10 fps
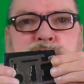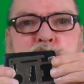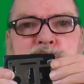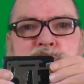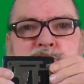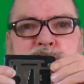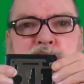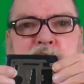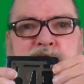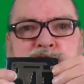one of these would
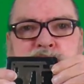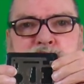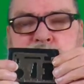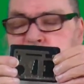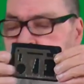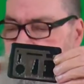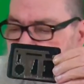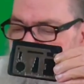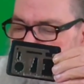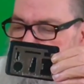actually be.
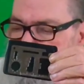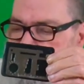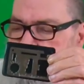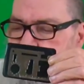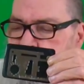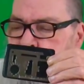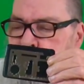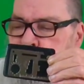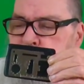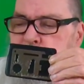Let me zoom in
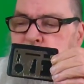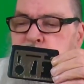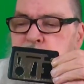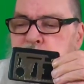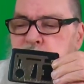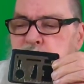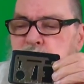on that a little bit.